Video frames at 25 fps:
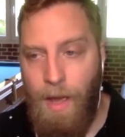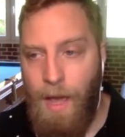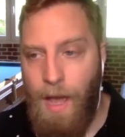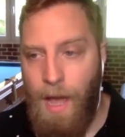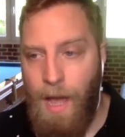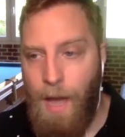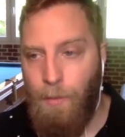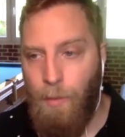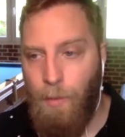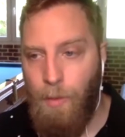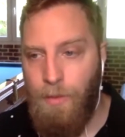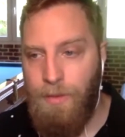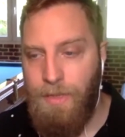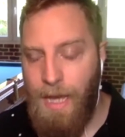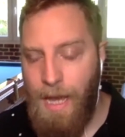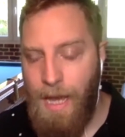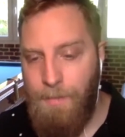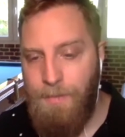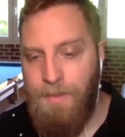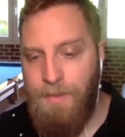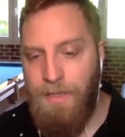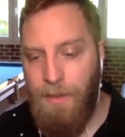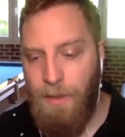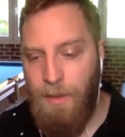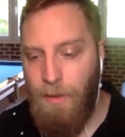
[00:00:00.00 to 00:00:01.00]
And what was
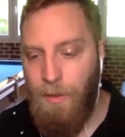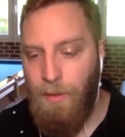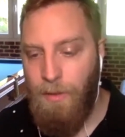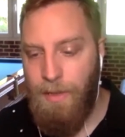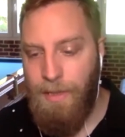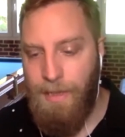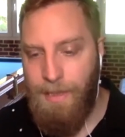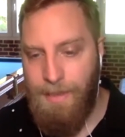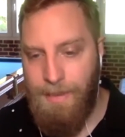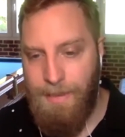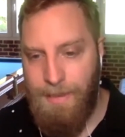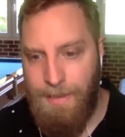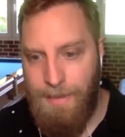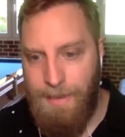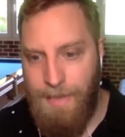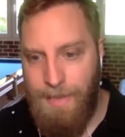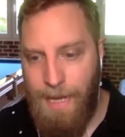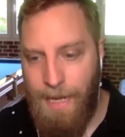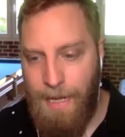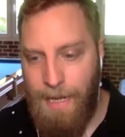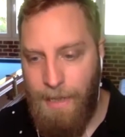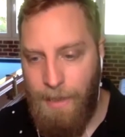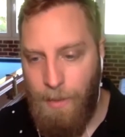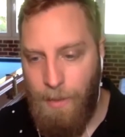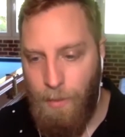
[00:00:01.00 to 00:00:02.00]
absolutely
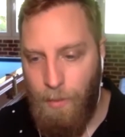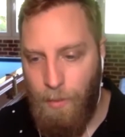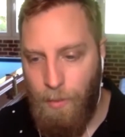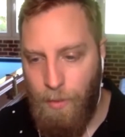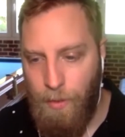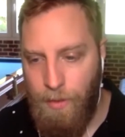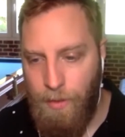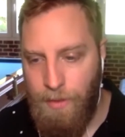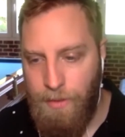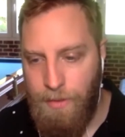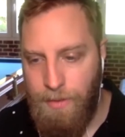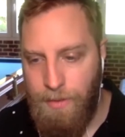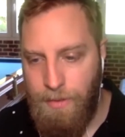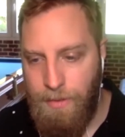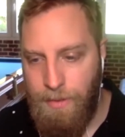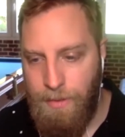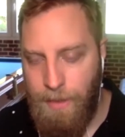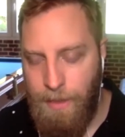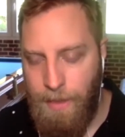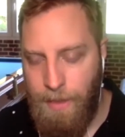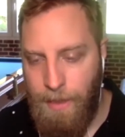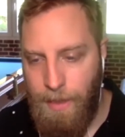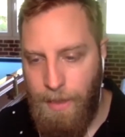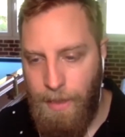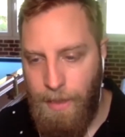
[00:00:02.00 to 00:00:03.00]
insane
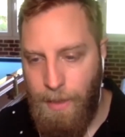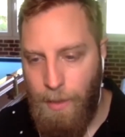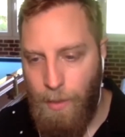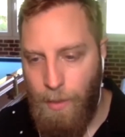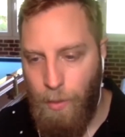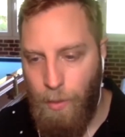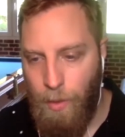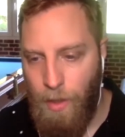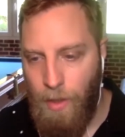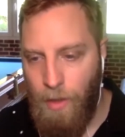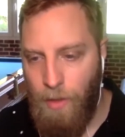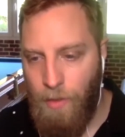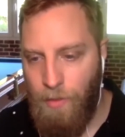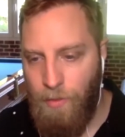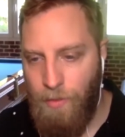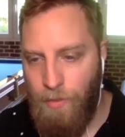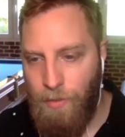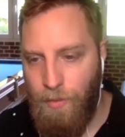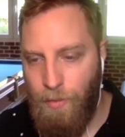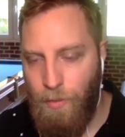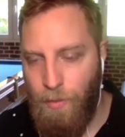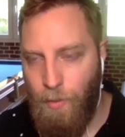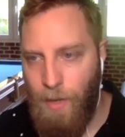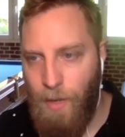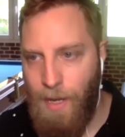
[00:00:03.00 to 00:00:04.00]
was, in a
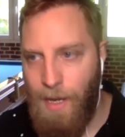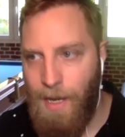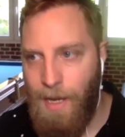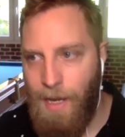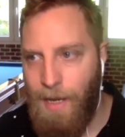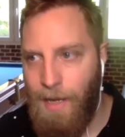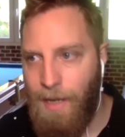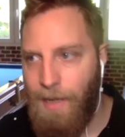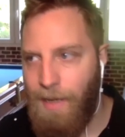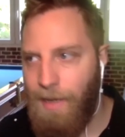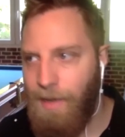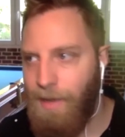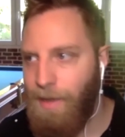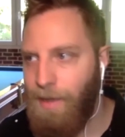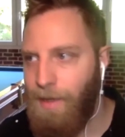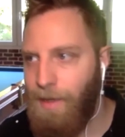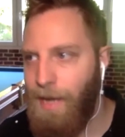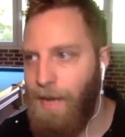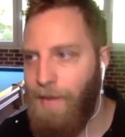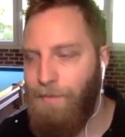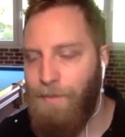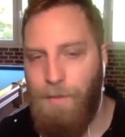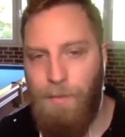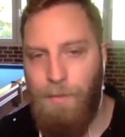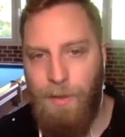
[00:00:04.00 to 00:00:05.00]
world where
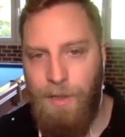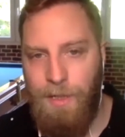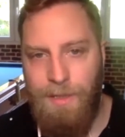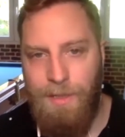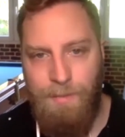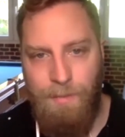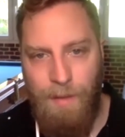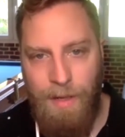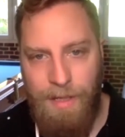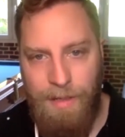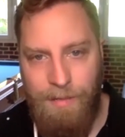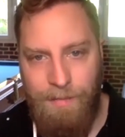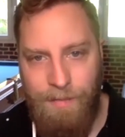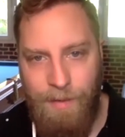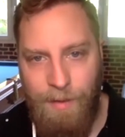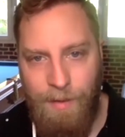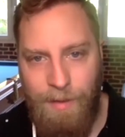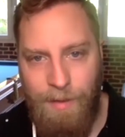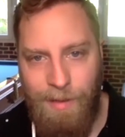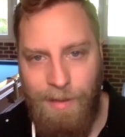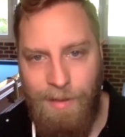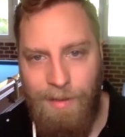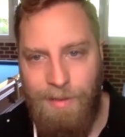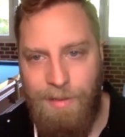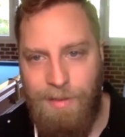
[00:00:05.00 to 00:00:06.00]
everybody's money
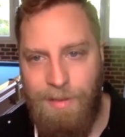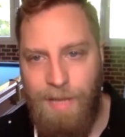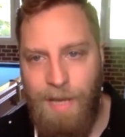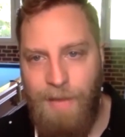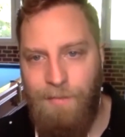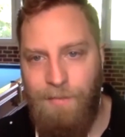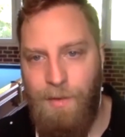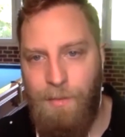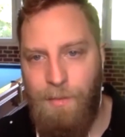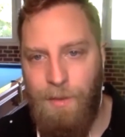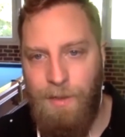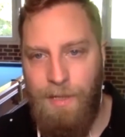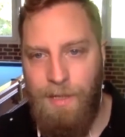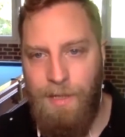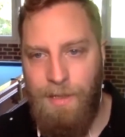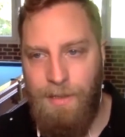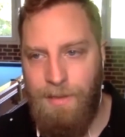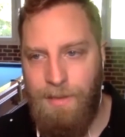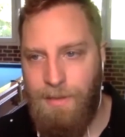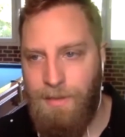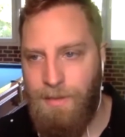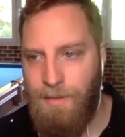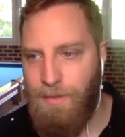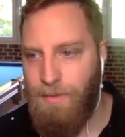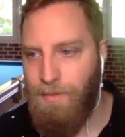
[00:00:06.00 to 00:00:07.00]
focused,
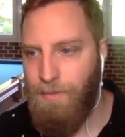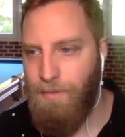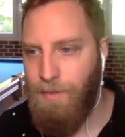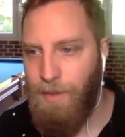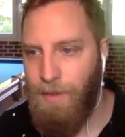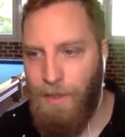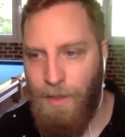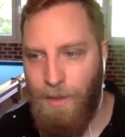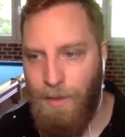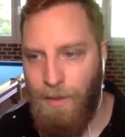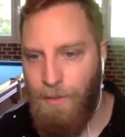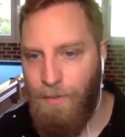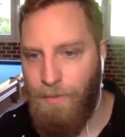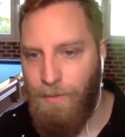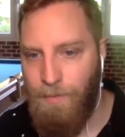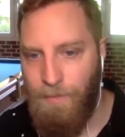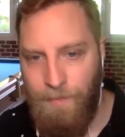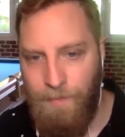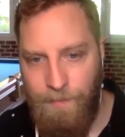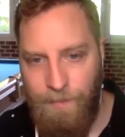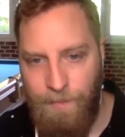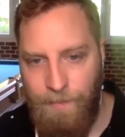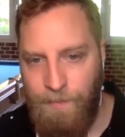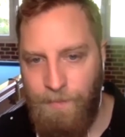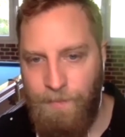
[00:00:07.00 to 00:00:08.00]
everybody's,
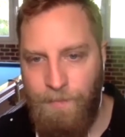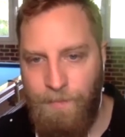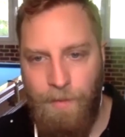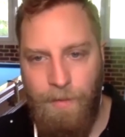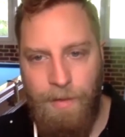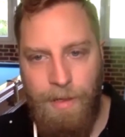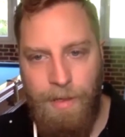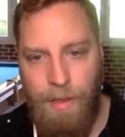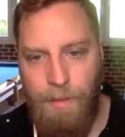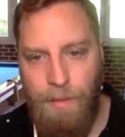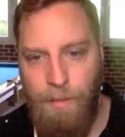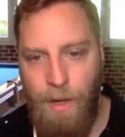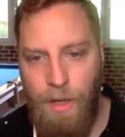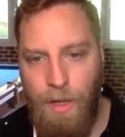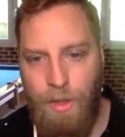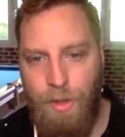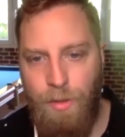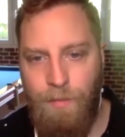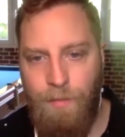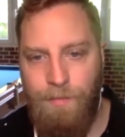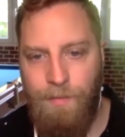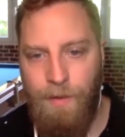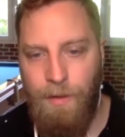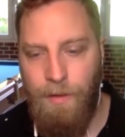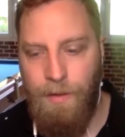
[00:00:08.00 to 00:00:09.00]
very
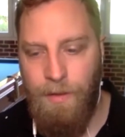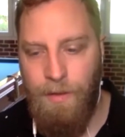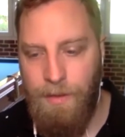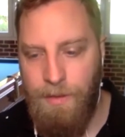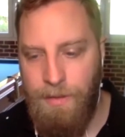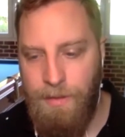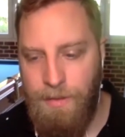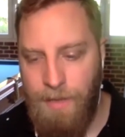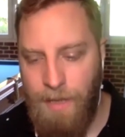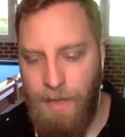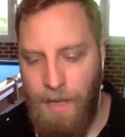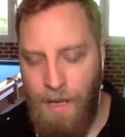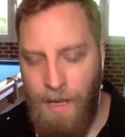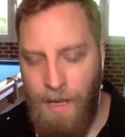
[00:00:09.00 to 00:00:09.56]
commercial focused,